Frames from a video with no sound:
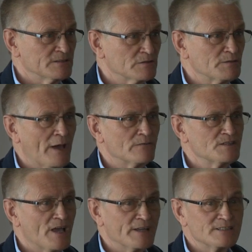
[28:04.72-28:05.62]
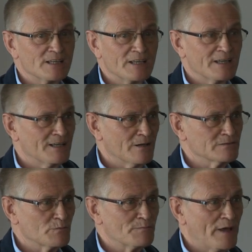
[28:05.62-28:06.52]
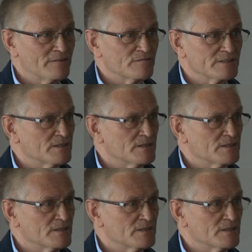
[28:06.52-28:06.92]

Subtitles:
So it's about 90 kilos with batteries,